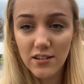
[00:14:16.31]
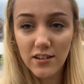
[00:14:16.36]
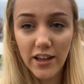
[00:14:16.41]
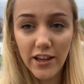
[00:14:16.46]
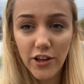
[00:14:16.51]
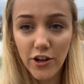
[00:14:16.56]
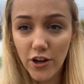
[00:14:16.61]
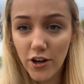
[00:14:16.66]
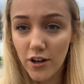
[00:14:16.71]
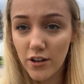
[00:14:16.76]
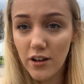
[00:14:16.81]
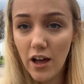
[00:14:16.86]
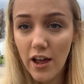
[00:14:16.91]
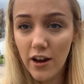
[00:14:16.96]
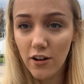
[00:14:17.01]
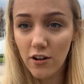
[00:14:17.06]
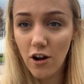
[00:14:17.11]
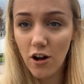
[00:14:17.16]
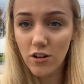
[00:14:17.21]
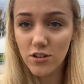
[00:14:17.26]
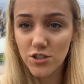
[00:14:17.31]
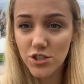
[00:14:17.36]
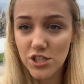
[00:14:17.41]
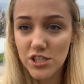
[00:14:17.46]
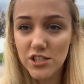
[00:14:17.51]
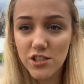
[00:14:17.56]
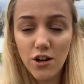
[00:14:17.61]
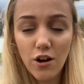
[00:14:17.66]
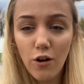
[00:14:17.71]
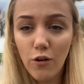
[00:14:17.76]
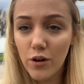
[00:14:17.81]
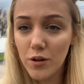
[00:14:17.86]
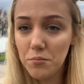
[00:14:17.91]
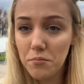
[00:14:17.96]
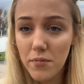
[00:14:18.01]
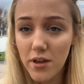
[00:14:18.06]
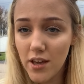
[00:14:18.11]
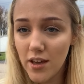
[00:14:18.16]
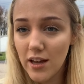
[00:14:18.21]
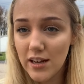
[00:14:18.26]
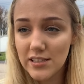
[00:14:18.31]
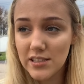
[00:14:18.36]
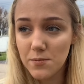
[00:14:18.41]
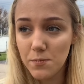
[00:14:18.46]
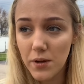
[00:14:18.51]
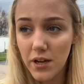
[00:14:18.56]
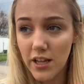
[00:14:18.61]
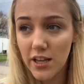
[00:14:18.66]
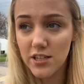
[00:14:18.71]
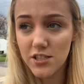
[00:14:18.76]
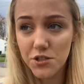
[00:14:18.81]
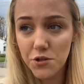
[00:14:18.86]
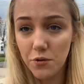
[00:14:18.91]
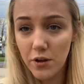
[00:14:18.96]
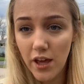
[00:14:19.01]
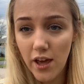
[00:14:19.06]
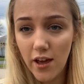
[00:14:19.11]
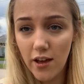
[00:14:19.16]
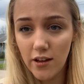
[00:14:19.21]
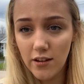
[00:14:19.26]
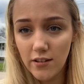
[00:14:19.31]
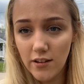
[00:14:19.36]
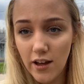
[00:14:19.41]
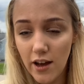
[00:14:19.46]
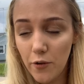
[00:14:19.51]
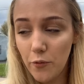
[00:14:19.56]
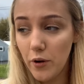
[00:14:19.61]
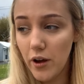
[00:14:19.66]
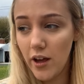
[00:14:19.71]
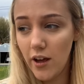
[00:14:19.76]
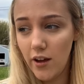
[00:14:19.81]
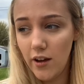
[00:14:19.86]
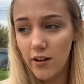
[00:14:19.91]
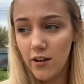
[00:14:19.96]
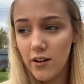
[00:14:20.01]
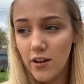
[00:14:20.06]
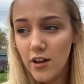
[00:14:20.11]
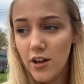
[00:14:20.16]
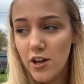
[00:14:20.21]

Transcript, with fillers: like your gynecologist, go and meet as many as you can. That way